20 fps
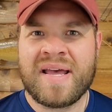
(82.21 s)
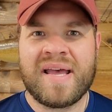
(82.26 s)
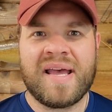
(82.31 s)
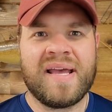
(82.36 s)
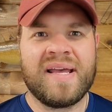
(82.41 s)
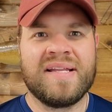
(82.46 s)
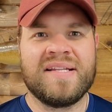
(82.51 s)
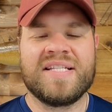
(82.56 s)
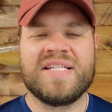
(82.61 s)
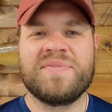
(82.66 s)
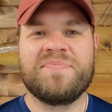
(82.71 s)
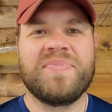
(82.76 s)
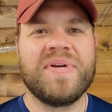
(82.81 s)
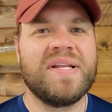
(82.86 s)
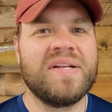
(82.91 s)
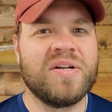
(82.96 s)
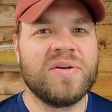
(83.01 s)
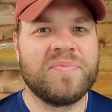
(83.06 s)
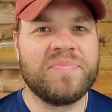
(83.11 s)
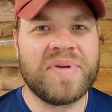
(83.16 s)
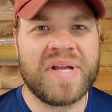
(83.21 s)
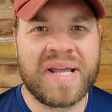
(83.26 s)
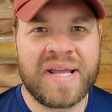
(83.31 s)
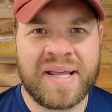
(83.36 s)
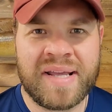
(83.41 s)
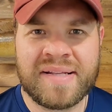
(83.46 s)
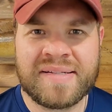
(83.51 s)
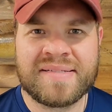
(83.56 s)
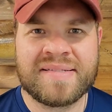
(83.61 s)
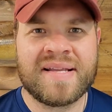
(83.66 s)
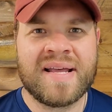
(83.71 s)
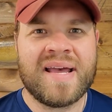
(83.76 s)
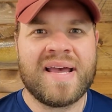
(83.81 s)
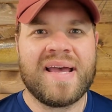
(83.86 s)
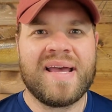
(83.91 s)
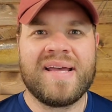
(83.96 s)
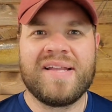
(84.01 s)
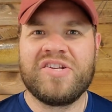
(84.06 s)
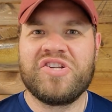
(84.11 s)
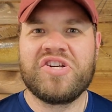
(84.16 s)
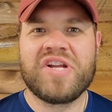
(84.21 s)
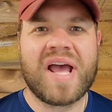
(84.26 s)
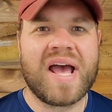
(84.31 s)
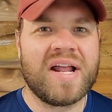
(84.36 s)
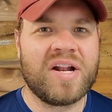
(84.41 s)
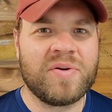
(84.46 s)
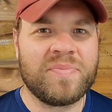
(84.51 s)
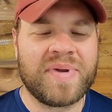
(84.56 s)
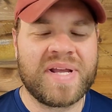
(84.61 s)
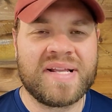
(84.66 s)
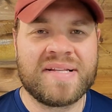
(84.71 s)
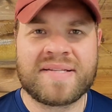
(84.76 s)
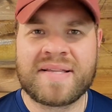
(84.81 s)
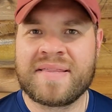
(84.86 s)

and spinner baits and chatterbaits